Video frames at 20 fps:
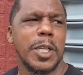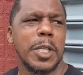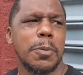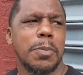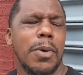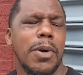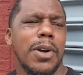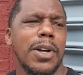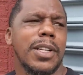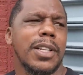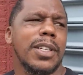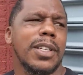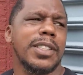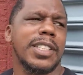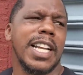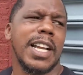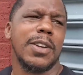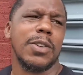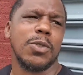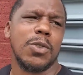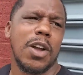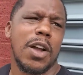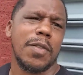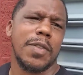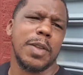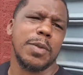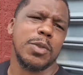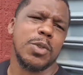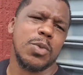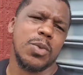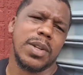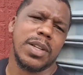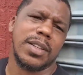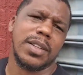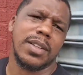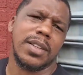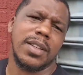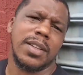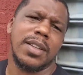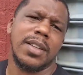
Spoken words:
Yeah, when he sparred Terence Crawford, he was 20.